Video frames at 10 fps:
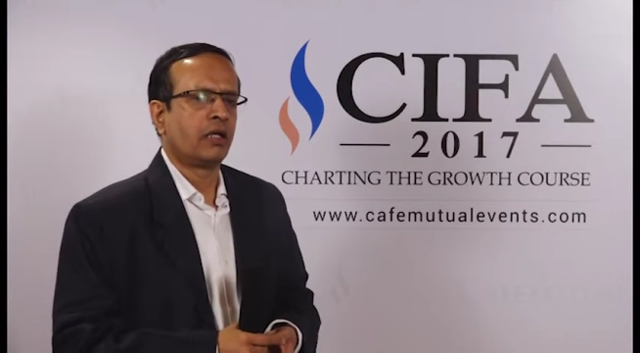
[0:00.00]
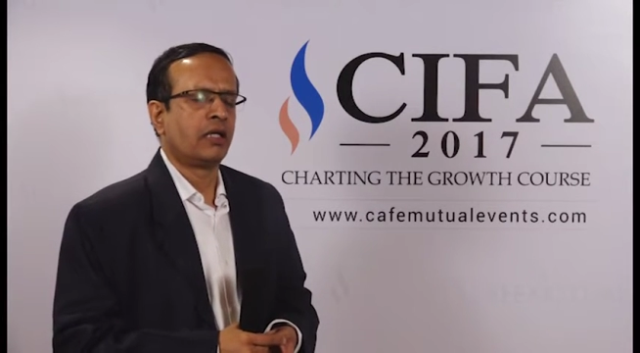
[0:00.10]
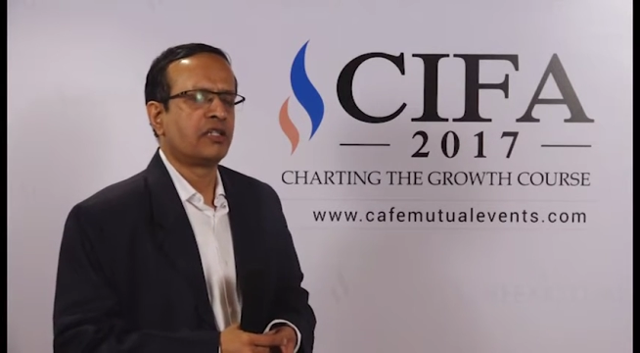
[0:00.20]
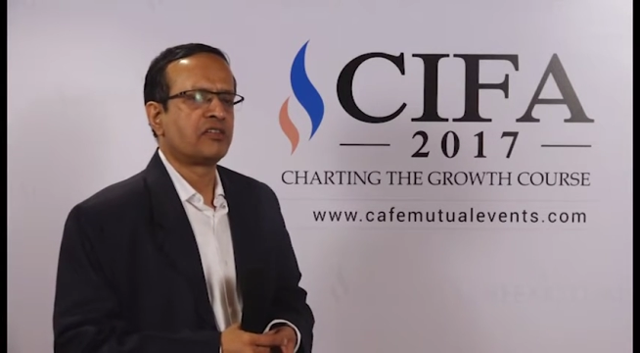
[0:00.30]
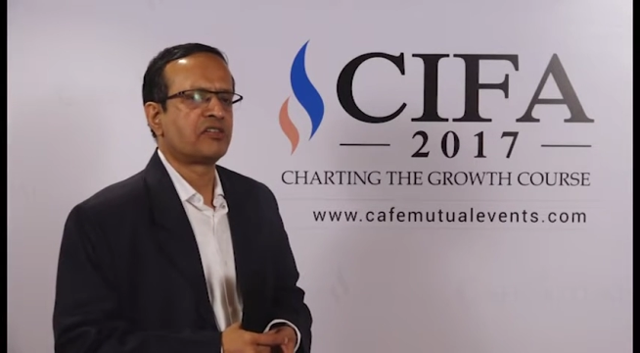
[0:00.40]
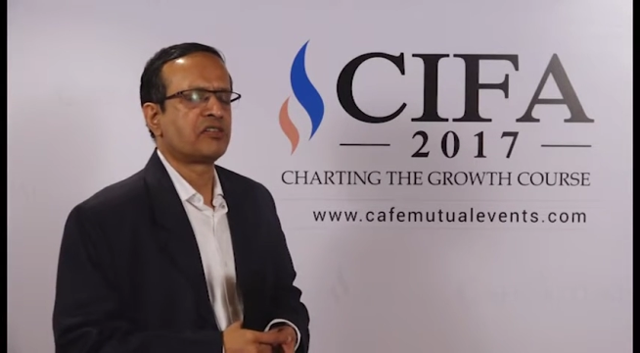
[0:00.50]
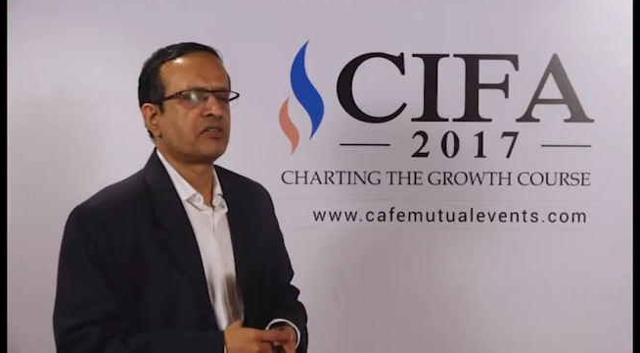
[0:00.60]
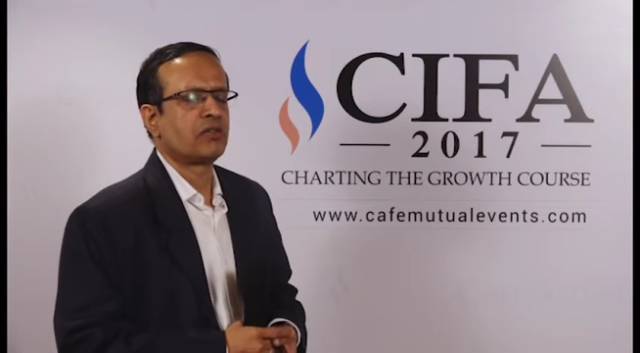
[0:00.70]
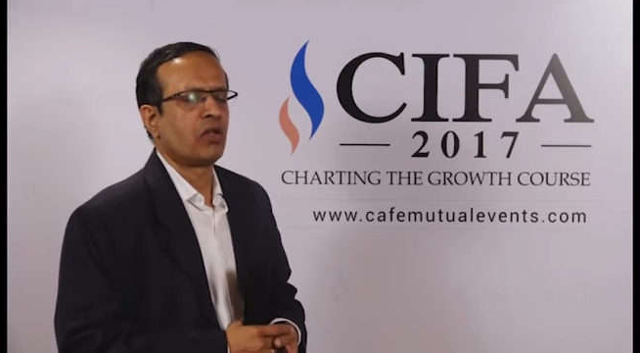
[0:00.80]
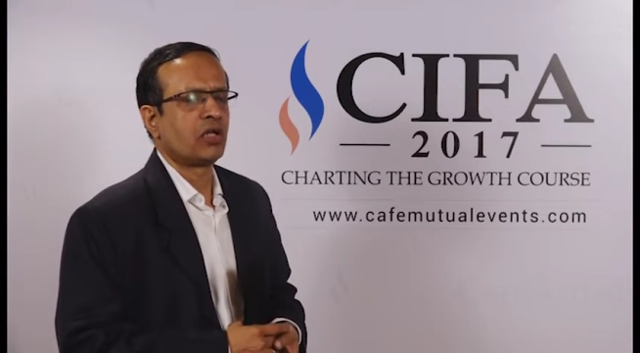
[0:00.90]

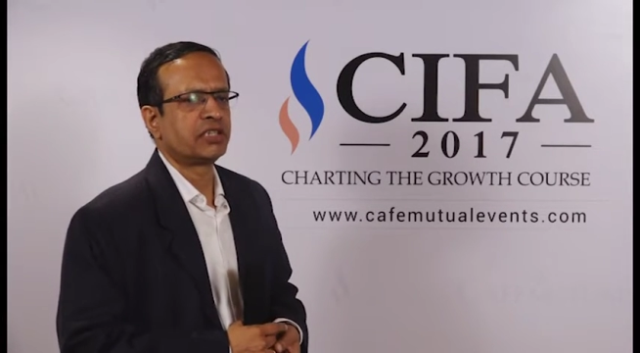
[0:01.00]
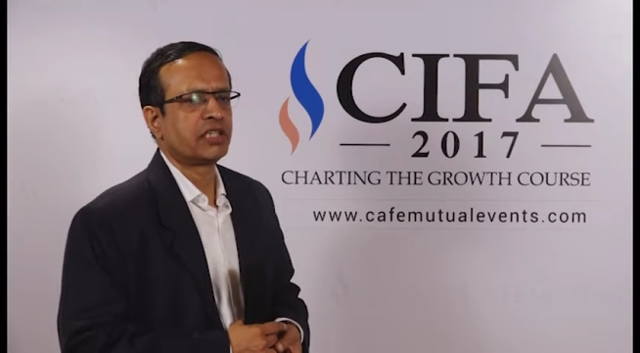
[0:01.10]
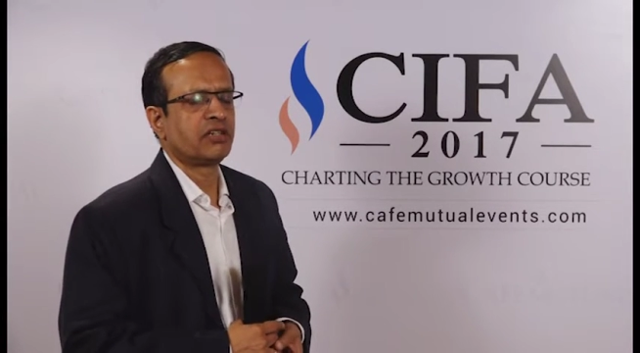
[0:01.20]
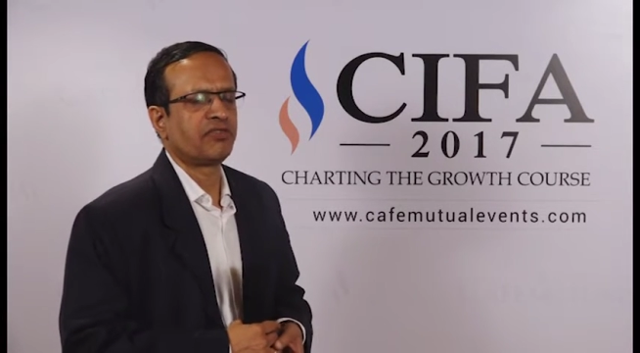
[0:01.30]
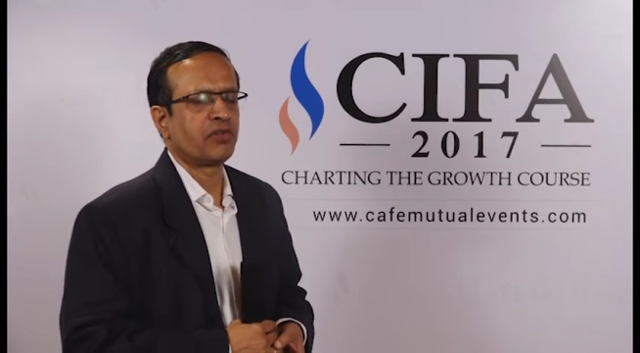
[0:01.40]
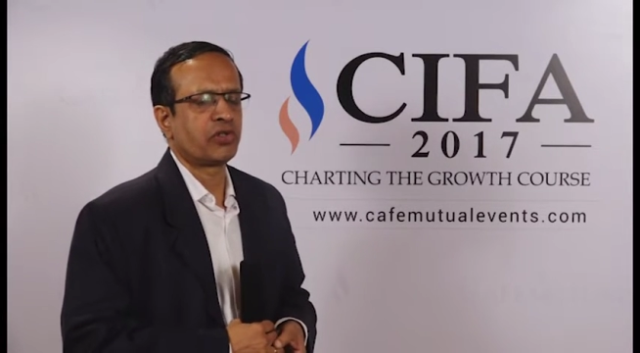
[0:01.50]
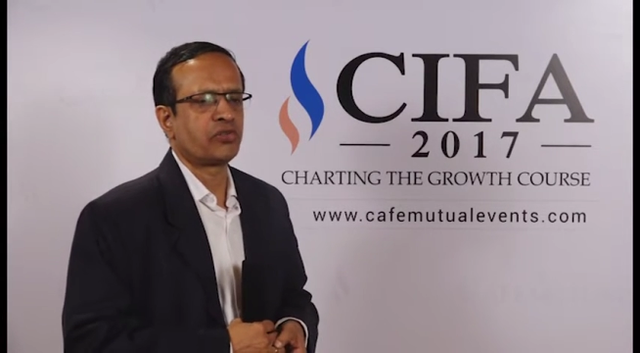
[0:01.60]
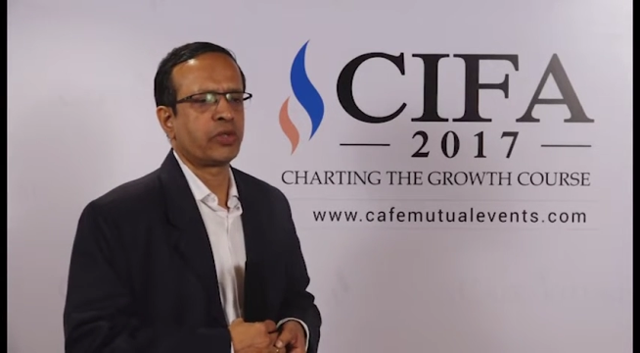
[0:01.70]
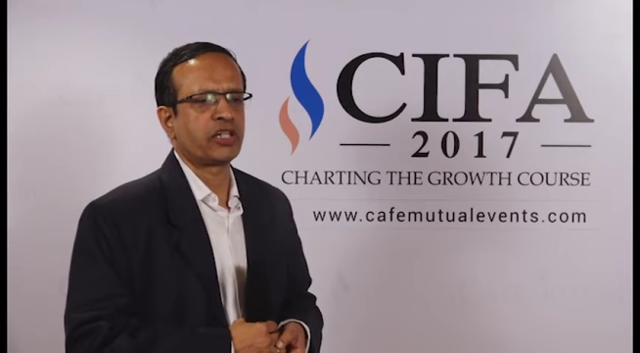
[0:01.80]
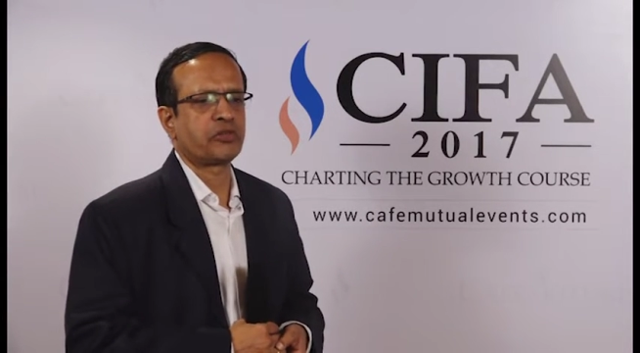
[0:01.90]
it's logical for us
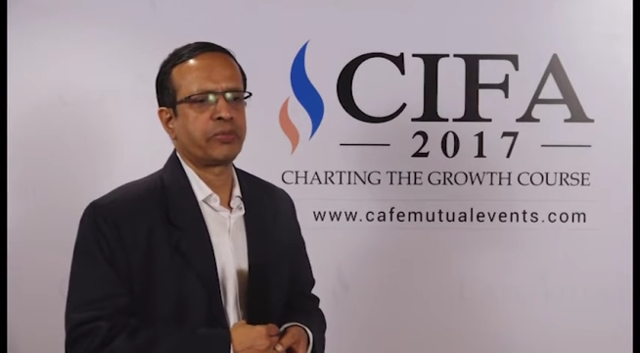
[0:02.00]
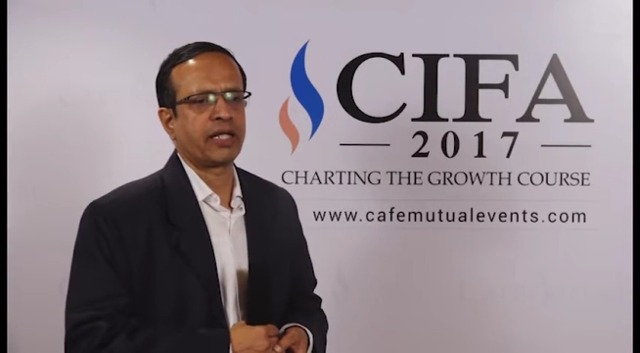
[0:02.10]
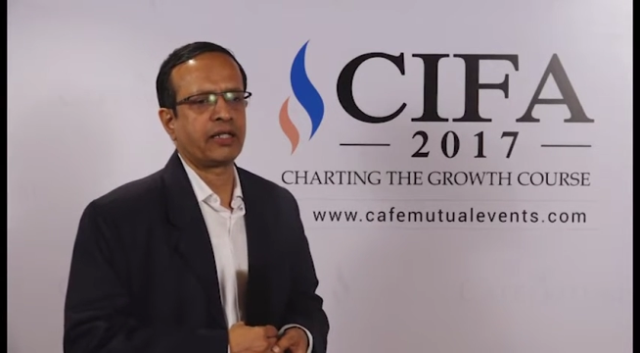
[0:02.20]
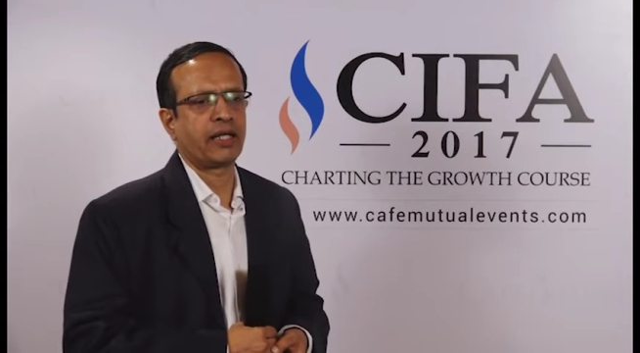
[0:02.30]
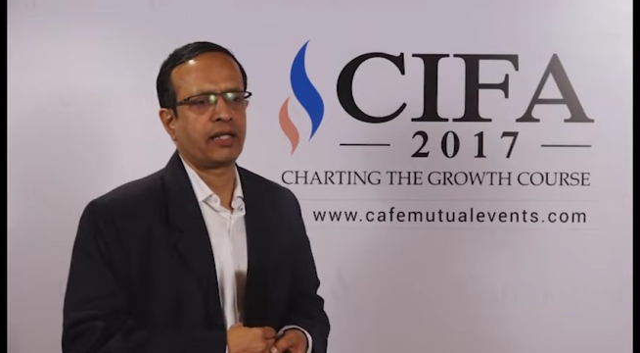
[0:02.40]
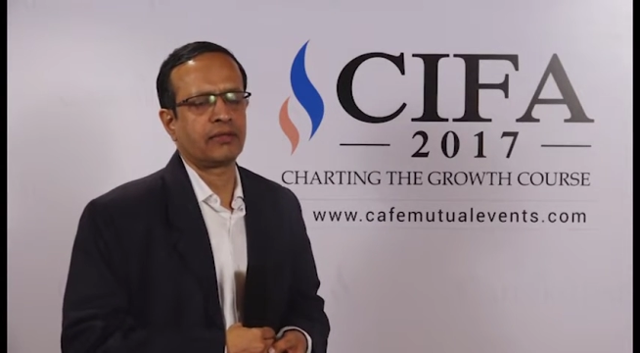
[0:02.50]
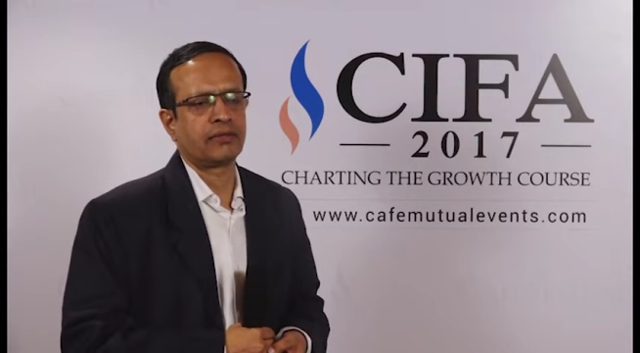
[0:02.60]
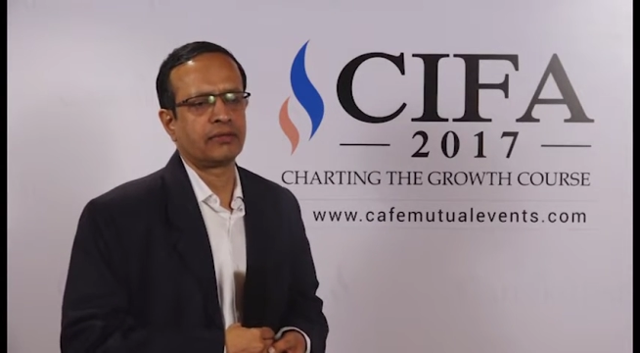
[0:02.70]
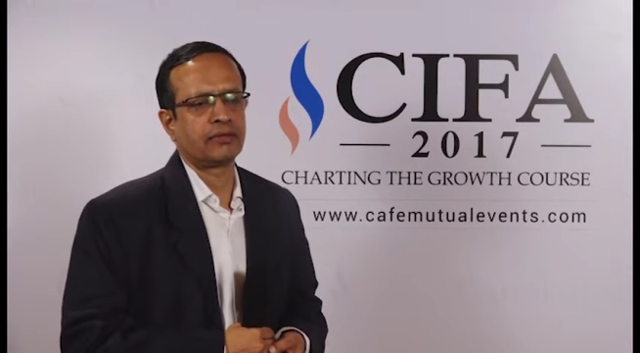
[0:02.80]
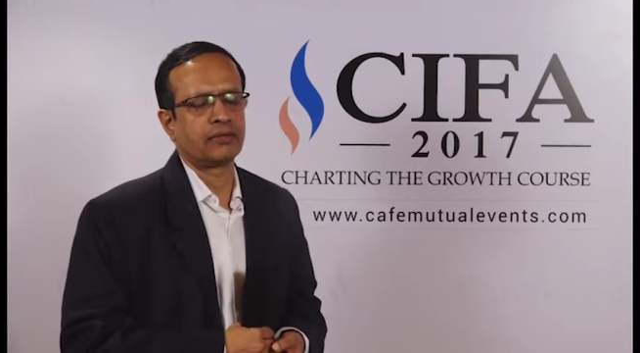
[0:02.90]
to expect that
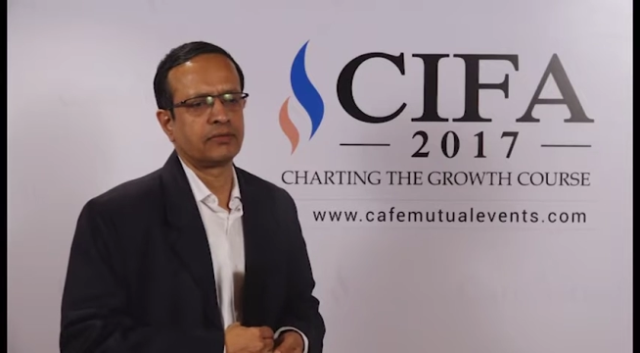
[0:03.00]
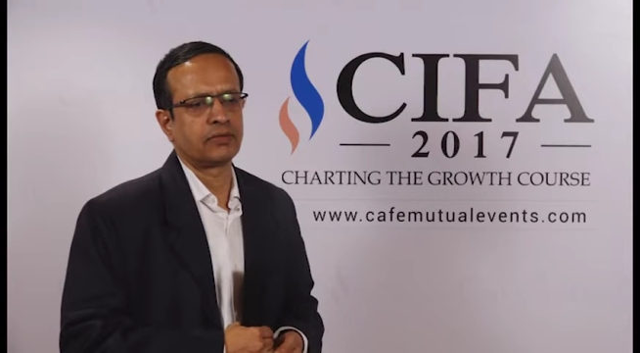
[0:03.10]
uh,